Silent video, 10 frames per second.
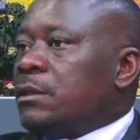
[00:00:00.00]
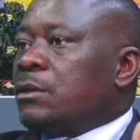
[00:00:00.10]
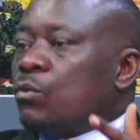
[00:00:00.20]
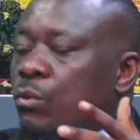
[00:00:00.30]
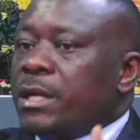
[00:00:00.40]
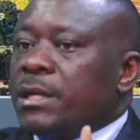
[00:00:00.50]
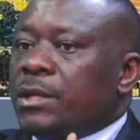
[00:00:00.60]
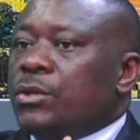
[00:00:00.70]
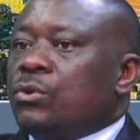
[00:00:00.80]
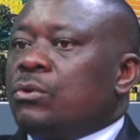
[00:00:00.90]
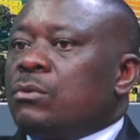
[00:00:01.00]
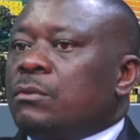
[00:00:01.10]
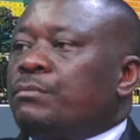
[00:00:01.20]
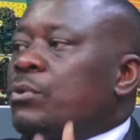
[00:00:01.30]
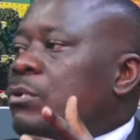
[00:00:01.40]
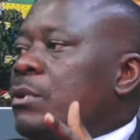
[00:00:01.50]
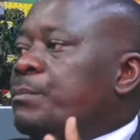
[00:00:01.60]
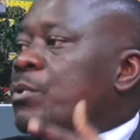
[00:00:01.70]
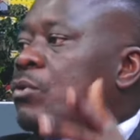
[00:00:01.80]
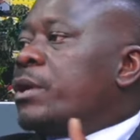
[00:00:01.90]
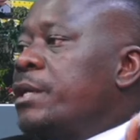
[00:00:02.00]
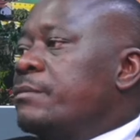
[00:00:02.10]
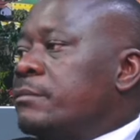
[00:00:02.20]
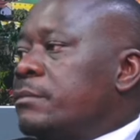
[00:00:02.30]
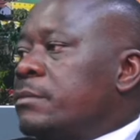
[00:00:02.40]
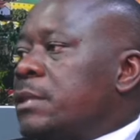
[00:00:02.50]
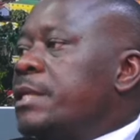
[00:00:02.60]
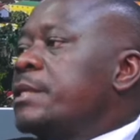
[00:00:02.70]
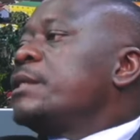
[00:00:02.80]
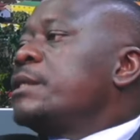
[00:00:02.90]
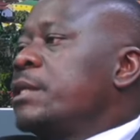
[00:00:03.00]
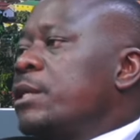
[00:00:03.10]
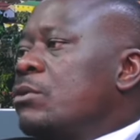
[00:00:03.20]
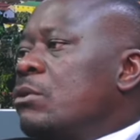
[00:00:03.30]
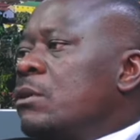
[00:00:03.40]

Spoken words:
when did you proclaim that this is illegal?